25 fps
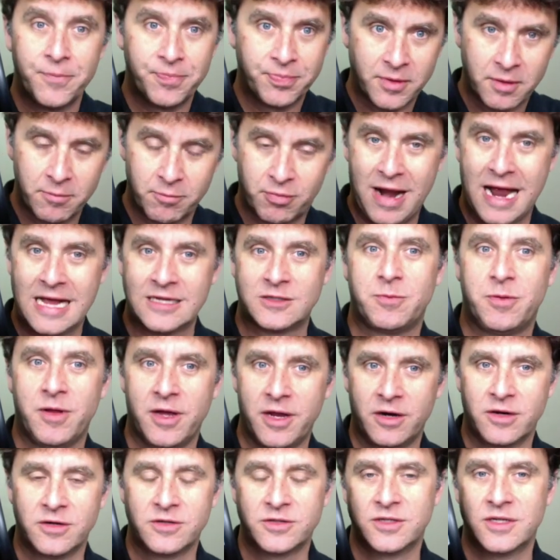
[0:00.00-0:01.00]
brass
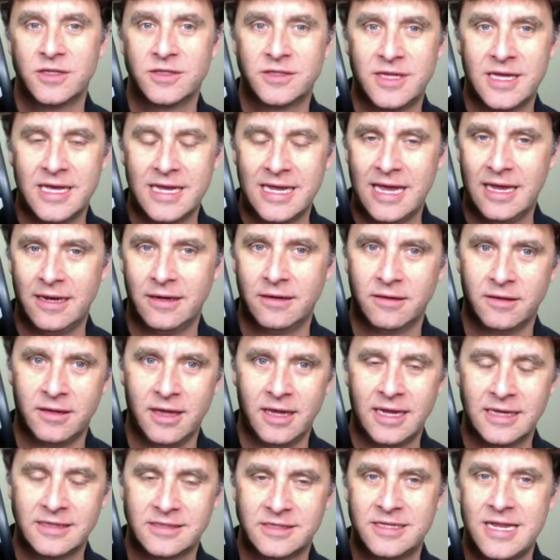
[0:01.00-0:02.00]
players since they get
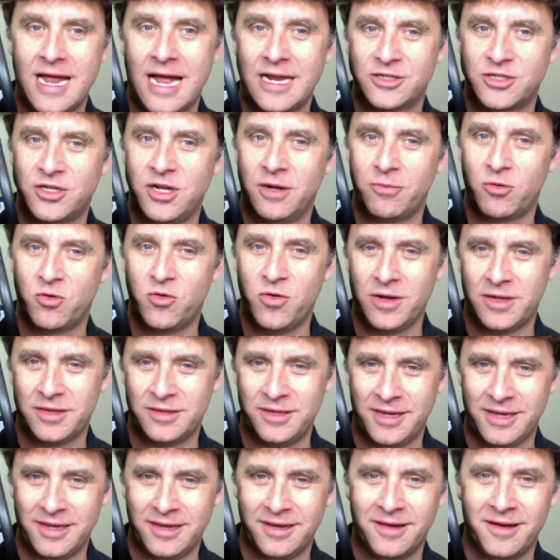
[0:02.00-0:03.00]
snatched up
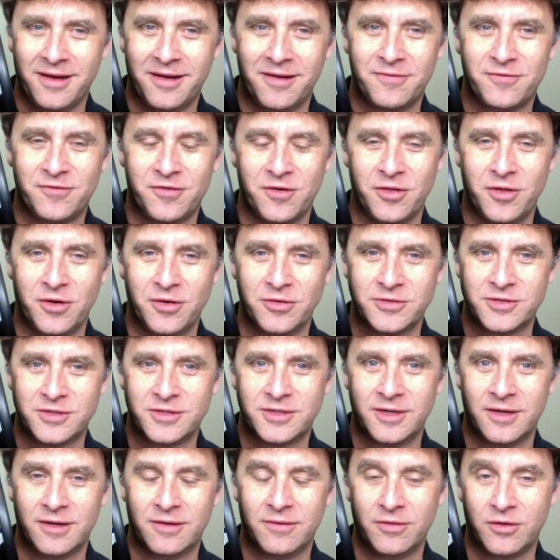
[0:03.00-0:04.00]
quickly for
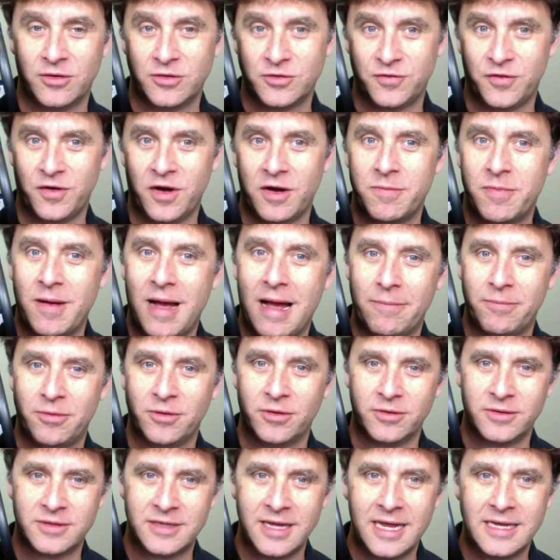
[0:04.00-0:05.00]
those very
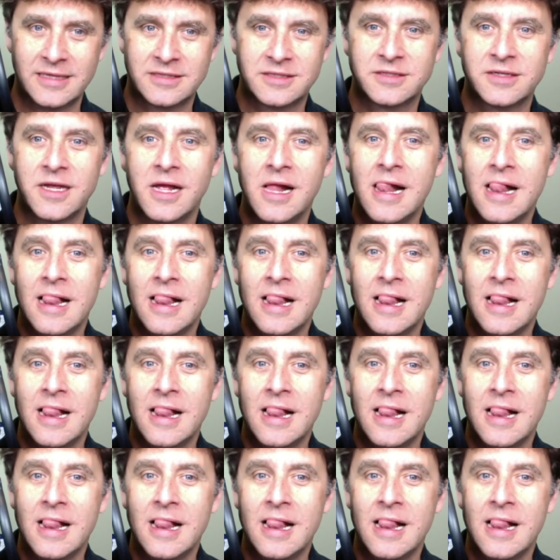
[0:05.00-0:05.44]
popular dates.